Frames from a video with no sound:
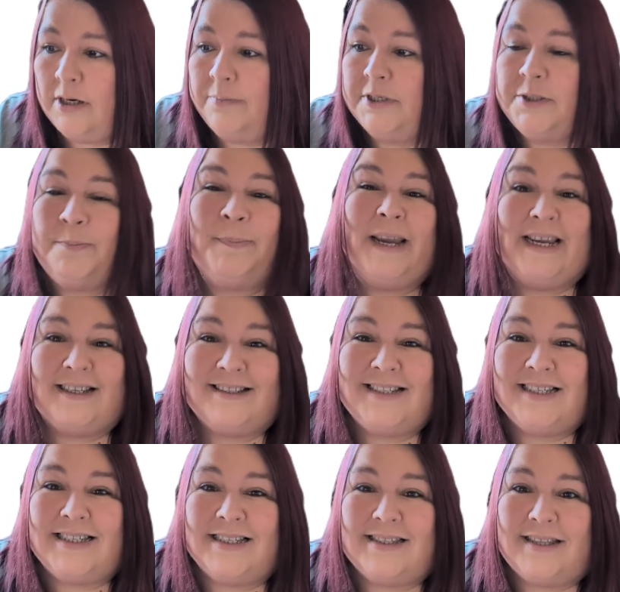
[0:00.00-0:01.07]
How much
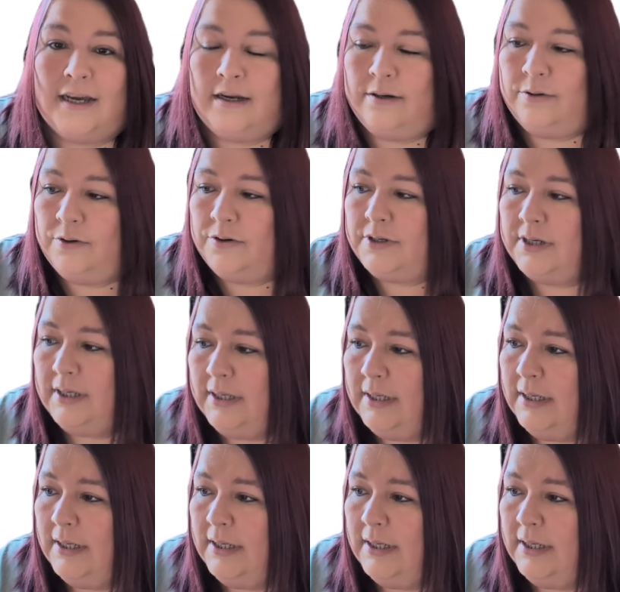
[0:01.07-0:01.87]
better does that look?